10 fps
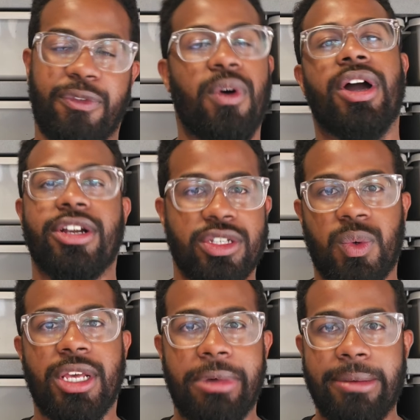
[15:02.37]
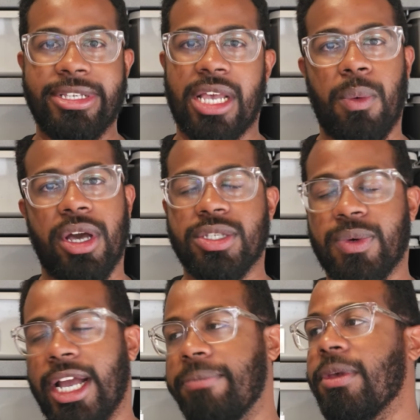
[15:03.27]
420 babies at once,
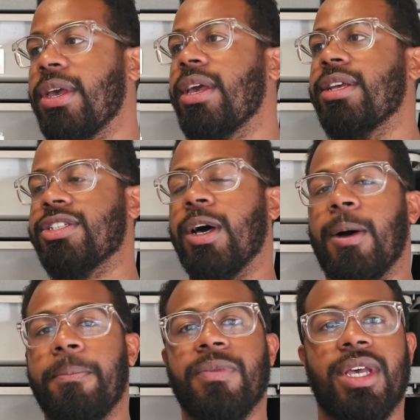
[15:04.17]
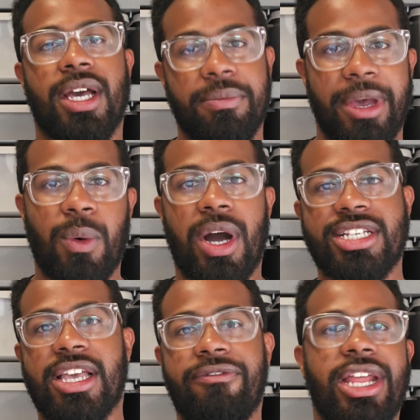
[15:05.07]
right? So
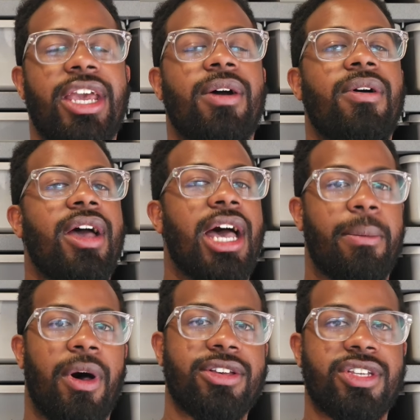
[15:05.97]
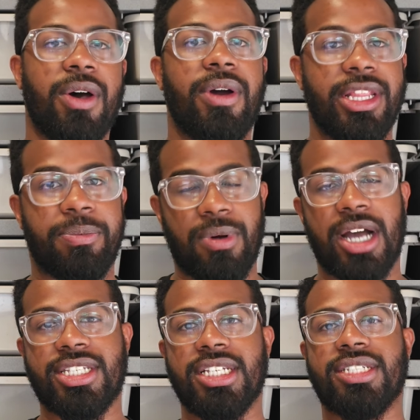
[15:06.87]
watch that video. I'm also in the
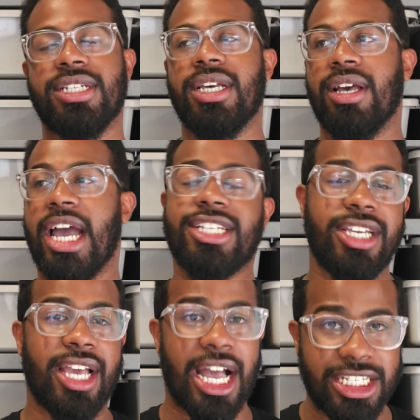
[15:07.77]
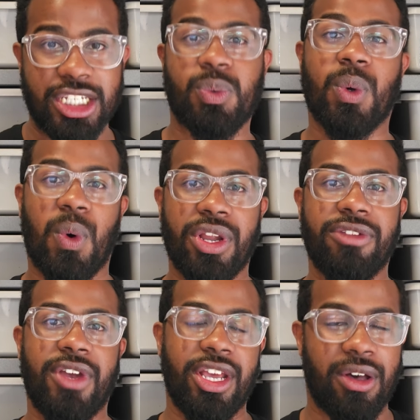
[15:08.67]
process, actually, I just recorded
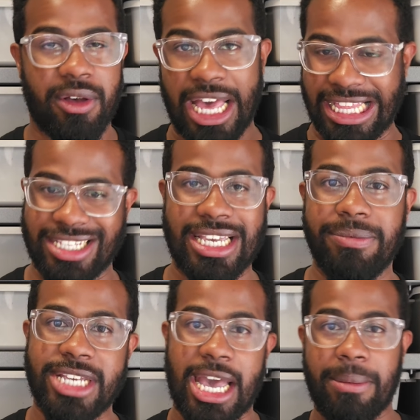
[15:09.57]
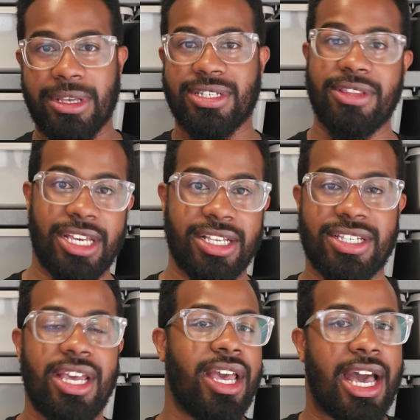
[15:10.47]
the video at the same time as this.
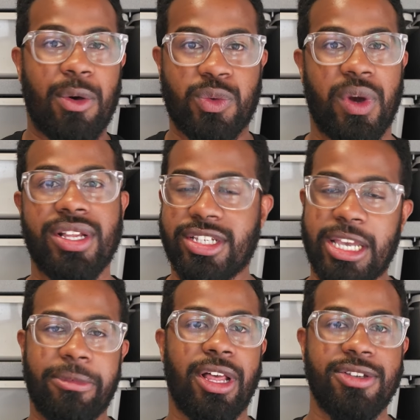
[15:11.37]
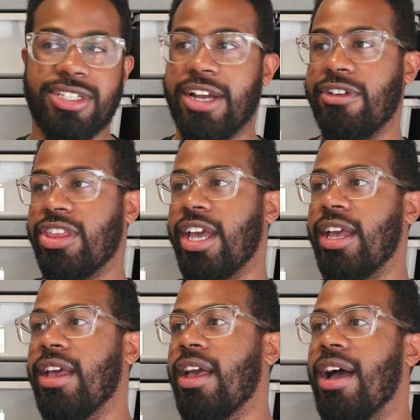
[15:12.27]
I was wearing the same clothes and everything,
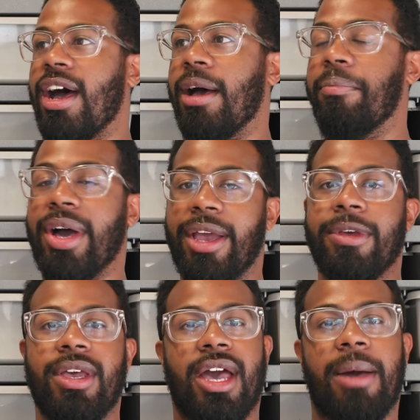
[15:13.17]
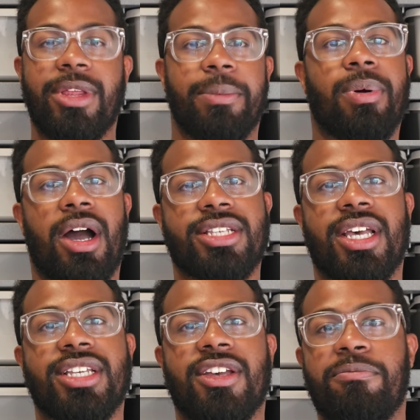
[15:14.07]
but I'm in the
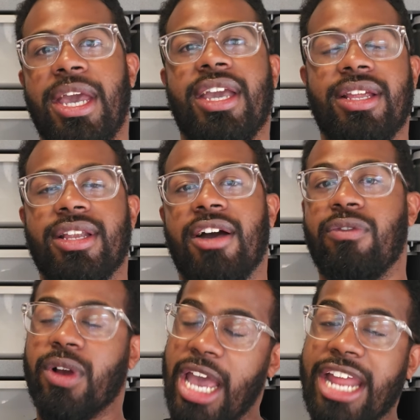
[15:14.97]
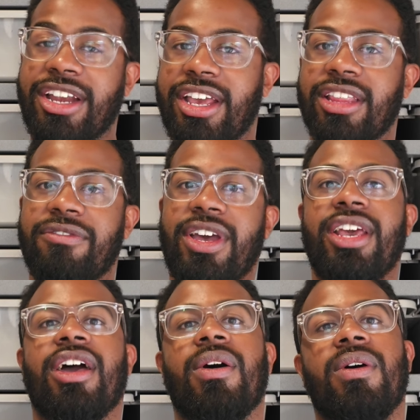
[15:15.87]
process of editing the
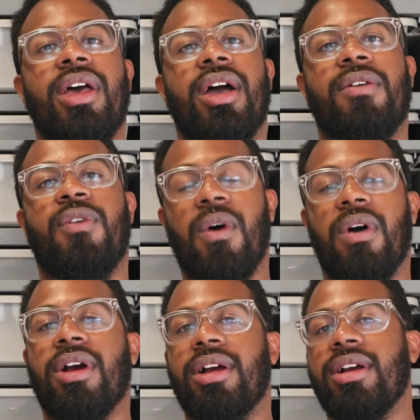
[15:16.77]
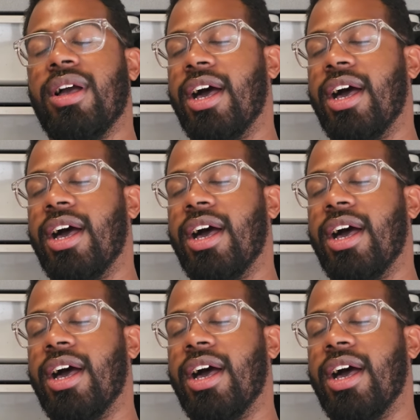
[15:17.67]
video for